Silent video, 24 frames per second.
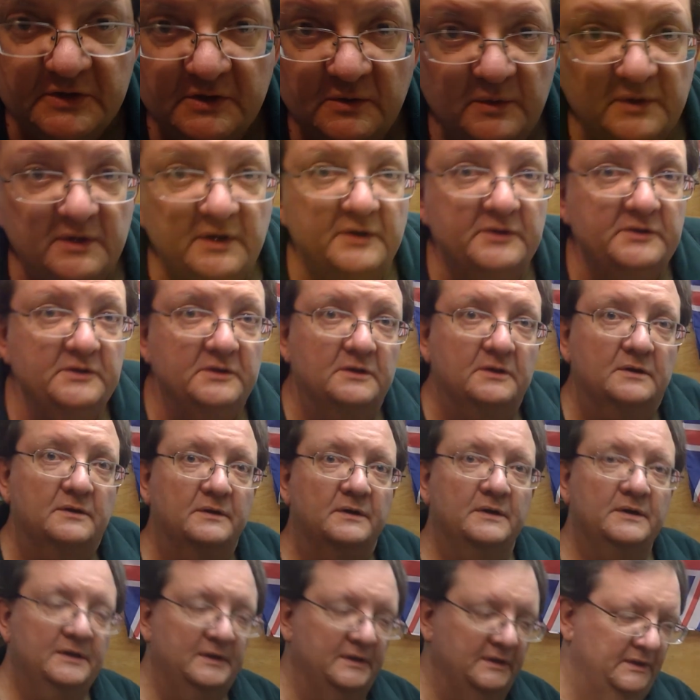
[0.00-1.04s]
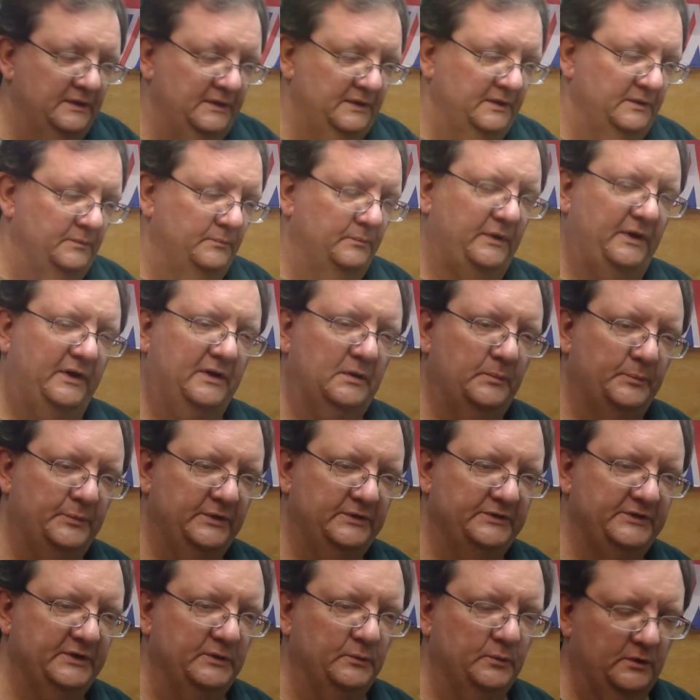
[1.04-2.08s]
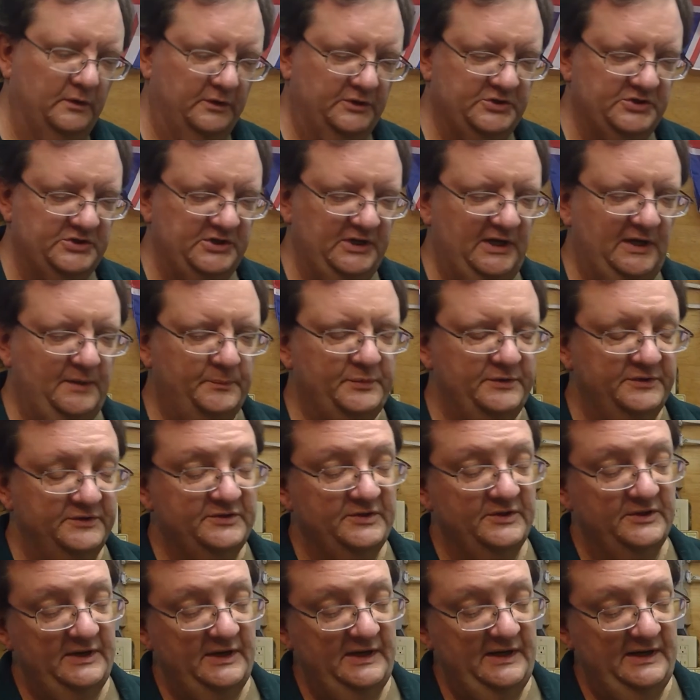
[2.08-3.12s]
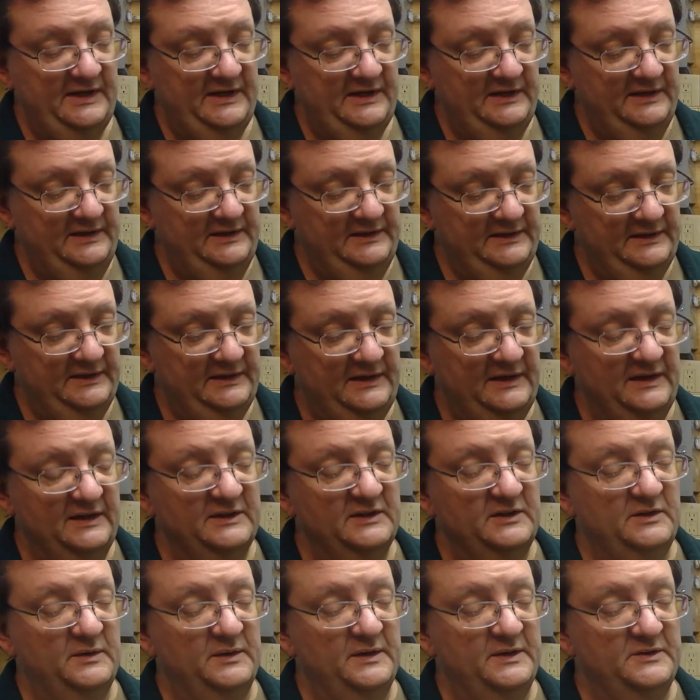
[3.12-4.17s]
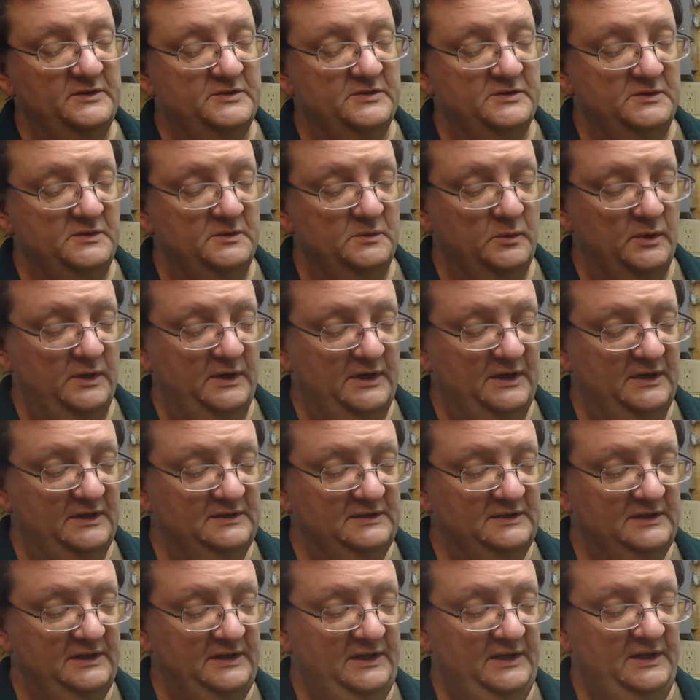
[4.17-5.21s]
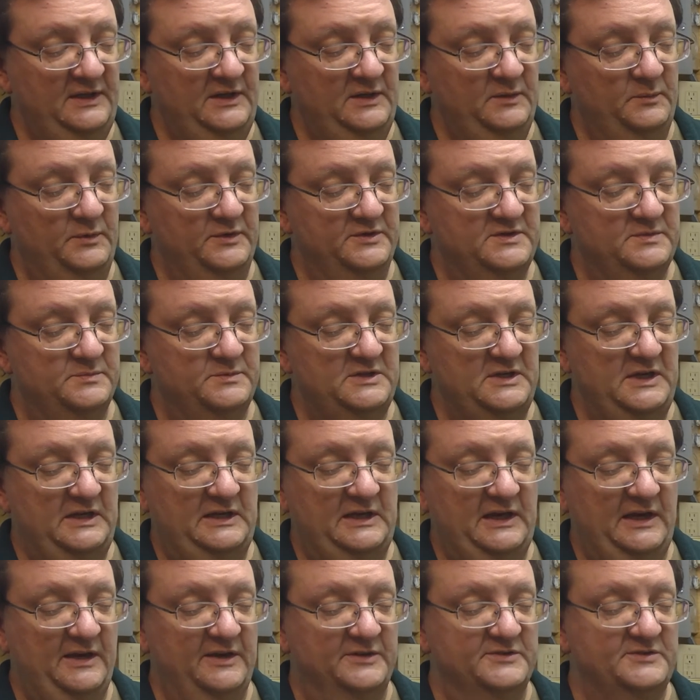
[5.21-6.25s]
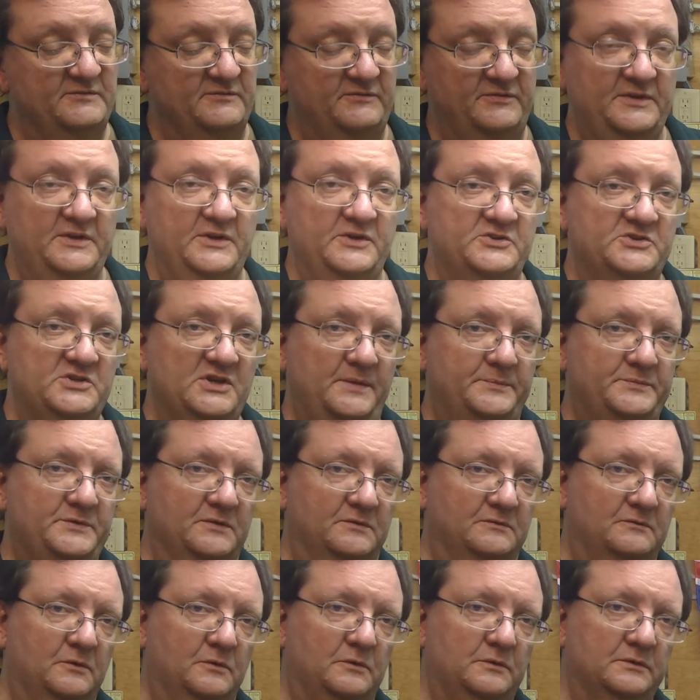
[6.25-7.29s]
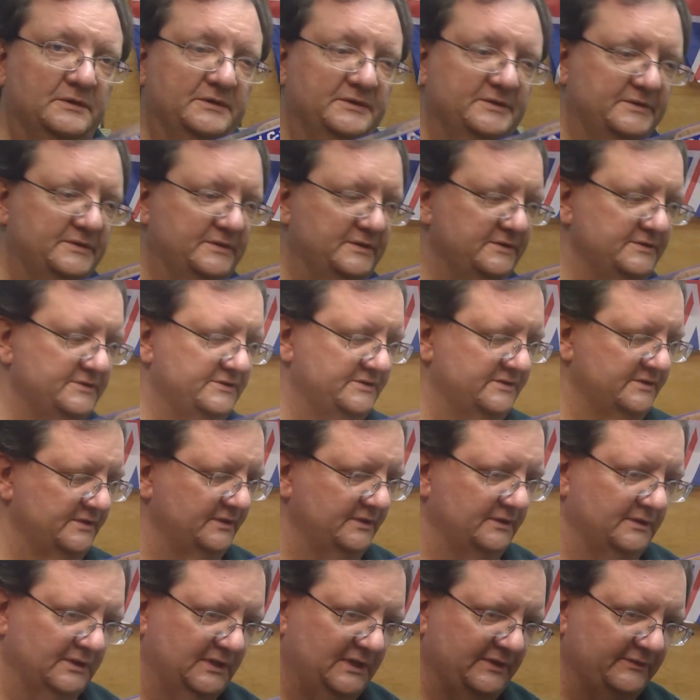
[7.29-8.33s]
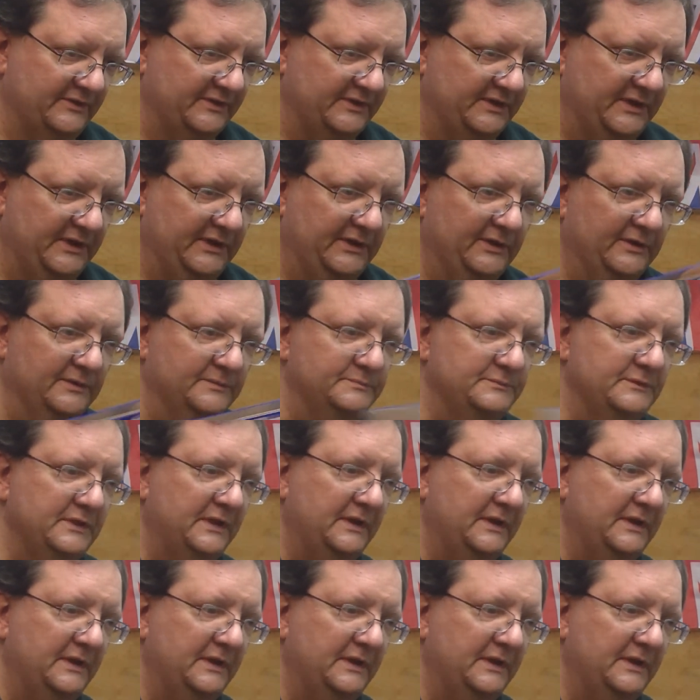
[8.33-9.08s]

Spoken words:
to another model building workshop, and today I'm going to put some decals and finish up the Roland C-11 here